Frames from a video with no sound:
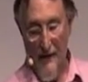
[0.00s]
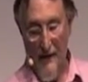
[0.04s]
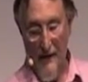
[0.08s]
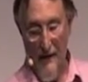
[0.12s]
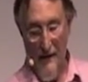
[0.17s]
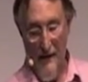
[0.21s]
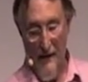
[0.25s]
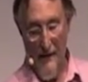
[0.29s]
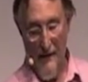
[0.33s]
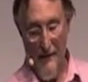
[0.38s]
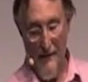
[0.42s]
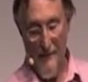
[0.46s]

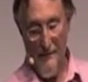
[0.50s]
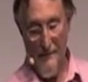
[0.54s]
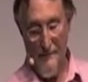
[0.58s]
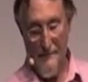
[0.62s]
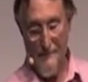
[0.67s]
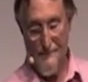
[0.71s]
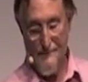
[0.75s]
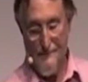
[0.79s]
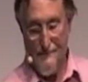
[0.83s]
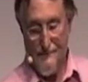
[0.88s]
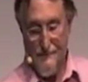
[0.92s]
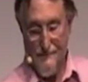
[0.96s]

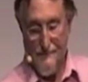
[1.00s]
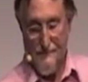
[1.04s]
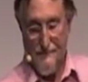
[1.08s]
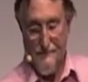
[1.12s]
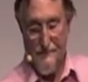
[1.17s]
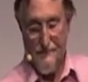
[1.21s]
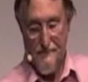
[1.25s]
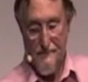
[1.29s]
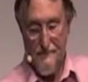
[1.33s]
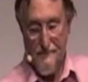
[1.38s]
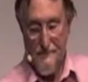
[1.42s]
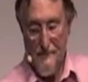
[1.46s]

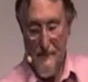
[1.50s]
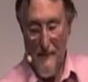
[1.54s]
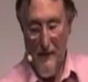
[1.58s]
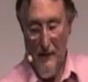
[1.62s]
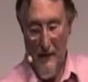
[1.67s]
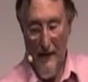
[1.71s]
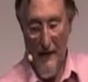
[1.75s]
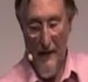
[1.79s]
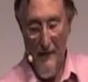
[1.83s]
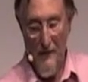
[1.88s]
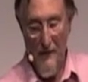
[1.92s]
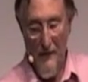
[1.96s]

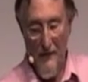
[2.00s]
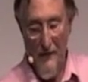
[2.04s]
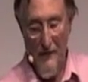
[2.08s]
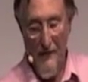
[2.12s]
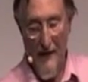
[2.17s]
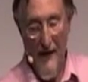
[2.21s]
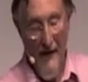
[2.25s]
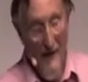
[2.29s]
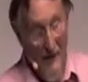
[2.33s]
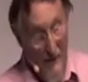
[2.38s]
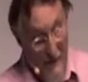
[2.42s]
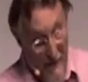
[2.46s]
I would
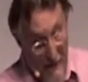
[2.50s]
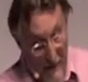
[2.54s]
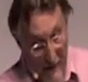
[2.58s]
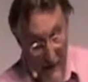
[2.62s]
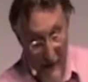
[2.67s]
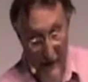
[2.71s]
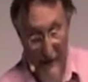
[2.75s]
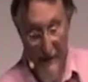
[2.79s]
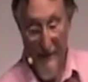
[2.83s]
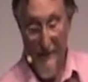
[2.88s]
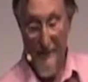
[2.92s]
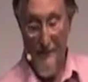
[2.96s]
now
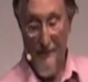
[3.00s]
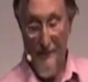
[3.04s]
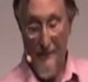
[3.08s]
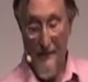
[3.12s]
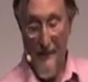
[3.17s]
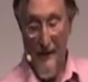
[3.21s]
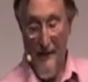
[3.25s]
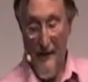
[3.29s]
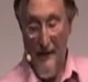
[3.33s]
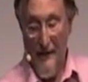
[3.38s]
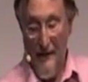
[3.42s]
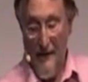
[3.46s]
say
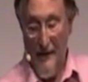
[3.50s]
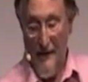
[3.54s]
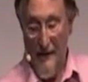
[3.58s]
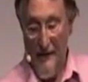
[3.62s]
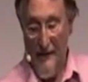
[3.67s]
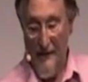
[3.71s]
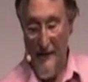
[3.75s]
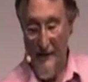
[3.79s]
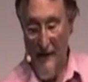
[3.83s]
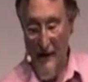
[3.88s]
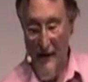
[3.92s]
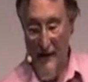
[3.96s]

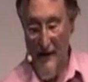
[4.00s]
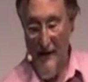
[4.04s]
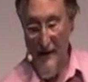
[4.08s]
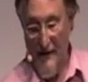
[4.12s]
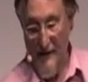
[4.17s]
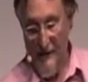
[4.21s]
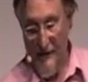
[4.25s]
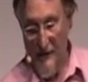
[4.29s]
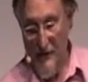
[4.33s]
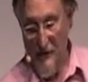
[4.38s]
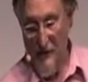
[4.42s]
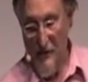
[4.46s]
that
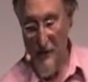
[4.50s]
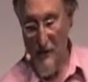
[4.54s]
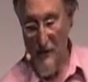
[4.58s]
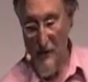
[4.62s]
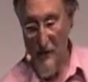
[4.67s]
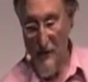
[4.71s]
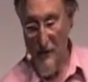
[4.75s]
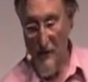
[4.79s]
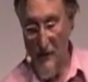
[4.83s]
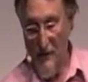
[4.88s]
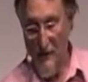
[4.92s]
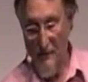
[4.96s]
either
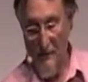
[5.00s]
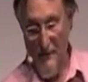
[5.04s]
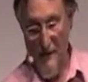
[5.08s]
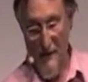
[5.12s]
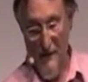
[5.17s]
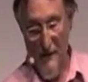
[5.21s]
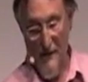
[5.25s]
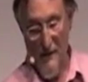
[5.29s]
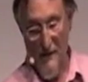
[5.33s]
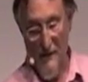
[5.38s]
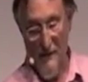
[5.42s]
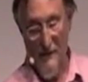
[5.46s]
or
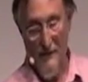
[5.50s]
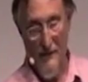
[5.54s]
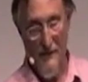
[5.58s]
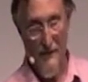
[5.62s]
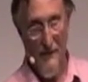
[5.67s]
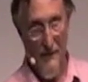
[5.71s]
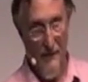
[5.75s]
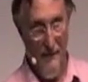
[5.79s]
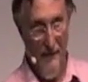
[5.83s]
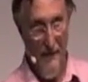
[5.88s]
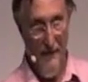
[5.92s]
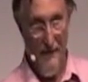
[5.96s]

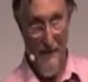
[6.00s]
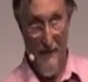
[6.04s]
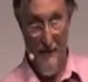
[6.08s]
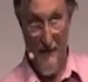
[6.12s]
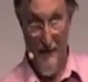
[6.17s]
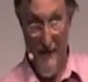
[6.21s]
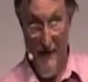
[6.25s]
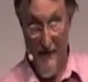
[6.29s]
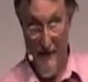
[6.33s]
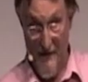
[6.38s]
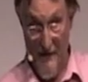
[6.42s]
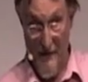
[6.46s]
belongs,
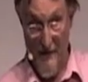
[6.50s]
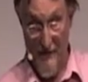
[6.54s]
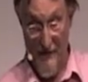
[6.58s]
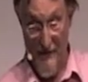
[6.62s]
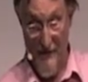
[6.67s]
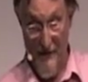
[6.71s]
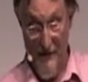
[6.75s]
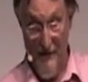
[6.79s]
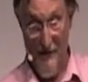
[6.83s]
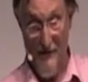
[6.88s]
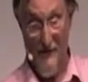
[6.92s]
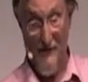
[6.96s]
instead of
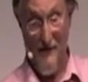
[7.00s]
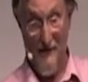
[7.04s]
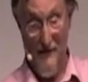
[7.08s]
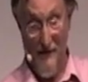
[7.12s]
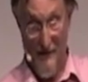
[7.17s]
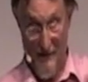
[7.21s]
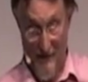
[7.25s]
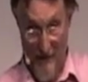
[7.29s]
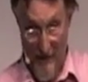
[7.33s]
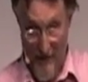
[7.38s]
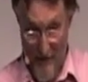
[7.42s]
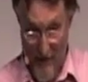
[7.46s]
this,
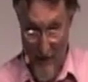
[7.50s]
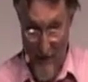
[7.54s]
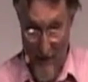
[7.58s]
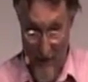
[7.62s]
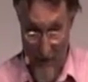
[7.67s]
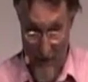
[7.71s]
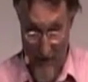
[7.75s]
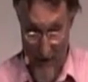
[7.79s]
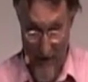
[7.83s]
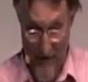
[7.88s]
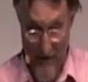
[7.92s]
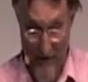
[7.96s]
you
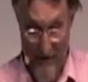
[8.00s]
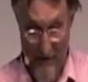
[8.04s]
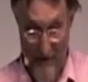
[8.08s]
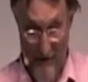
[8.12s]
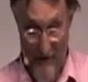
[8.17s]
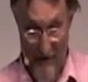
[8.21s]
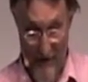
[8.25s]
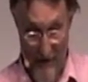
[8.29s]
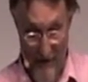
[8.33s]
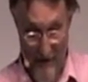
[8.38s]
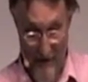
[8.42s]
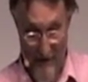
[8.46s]
do this.